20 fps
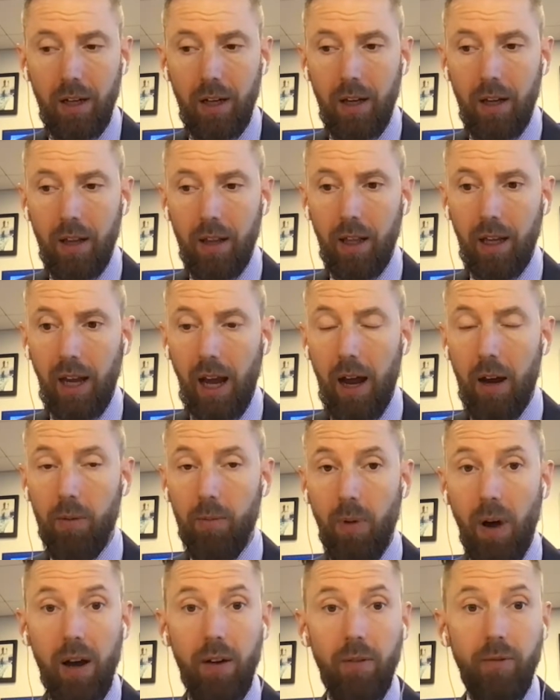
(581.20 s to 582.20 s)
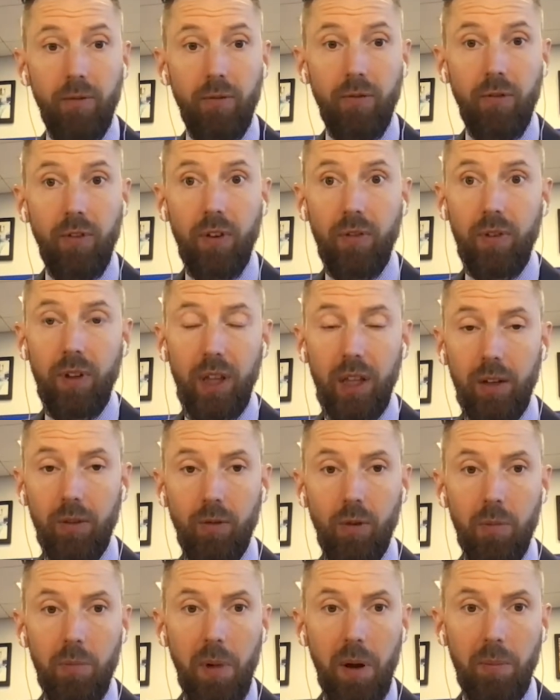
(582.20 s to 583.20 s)
Like I vividly
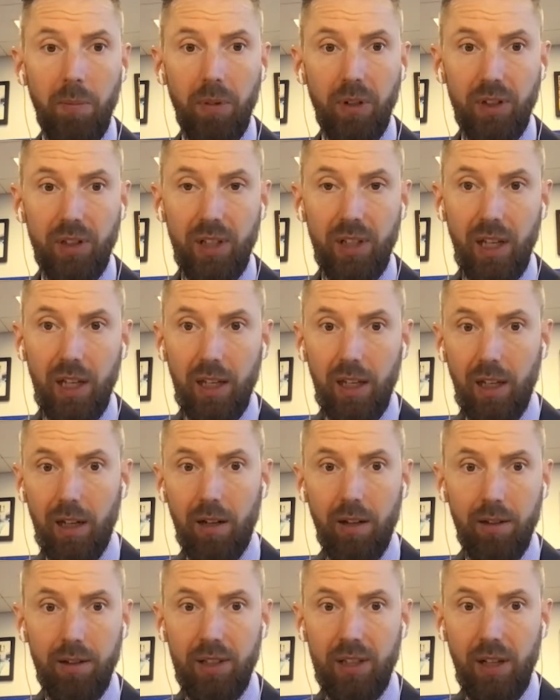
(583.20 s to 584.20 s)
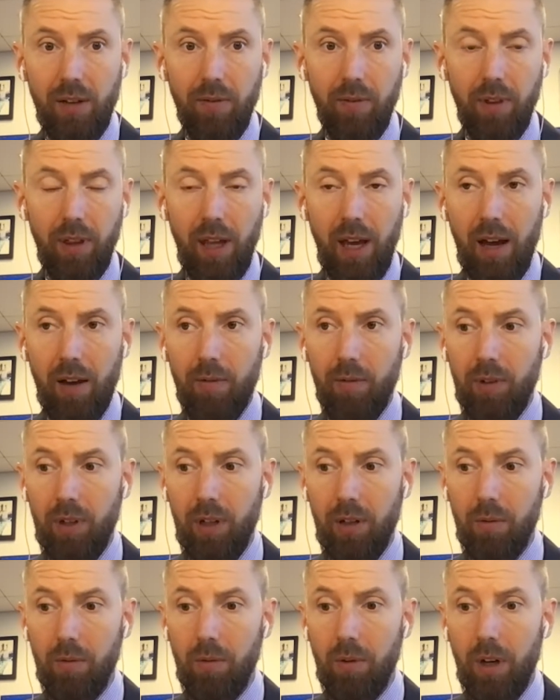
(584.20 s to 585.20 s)
remember standing on Seventh
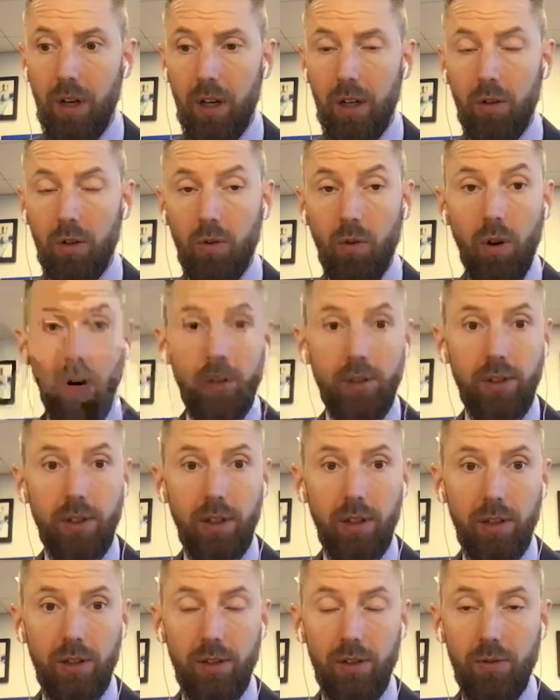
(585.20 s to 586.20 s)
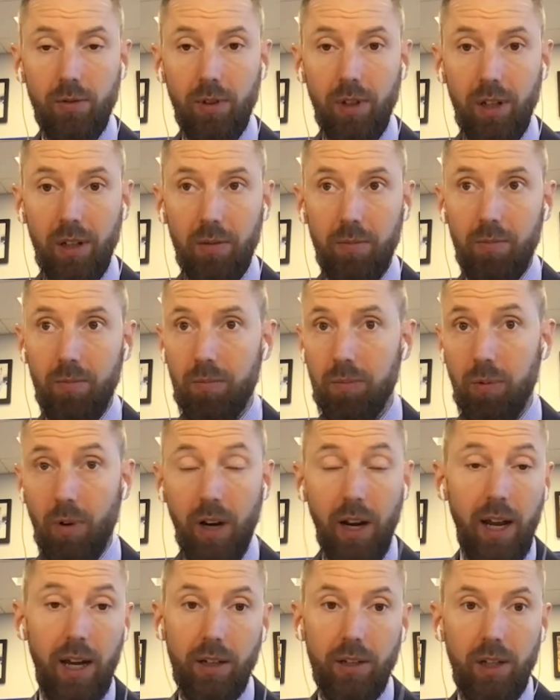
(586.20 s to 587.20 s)
Avenue, crossing the street when I
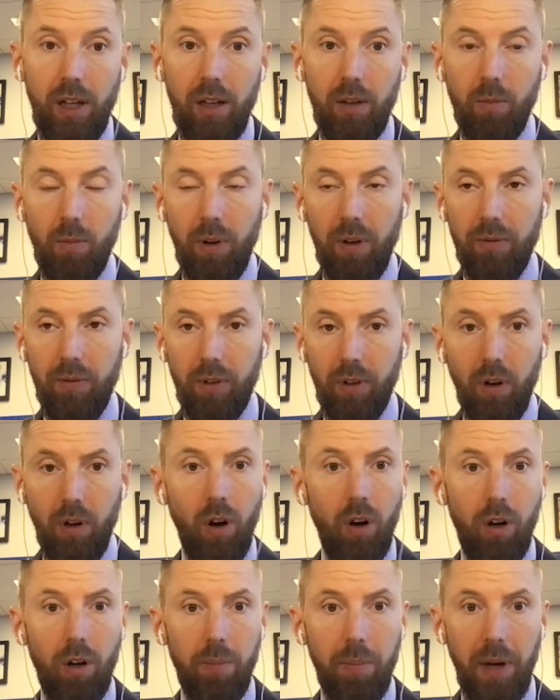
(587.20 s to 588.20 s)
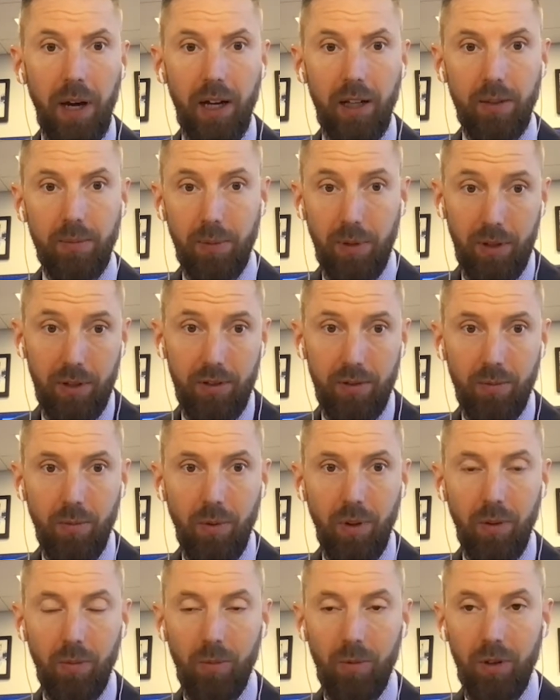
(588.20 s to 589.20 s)
actually had to wait for a car to pass because there
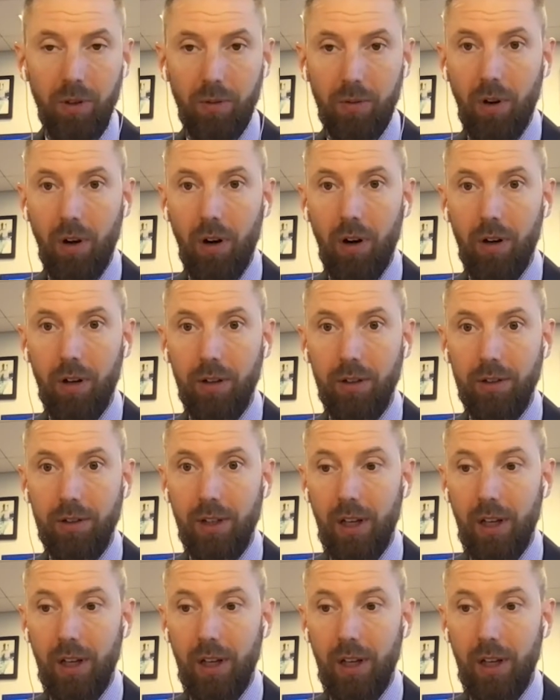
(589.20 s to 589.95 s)
really were no cars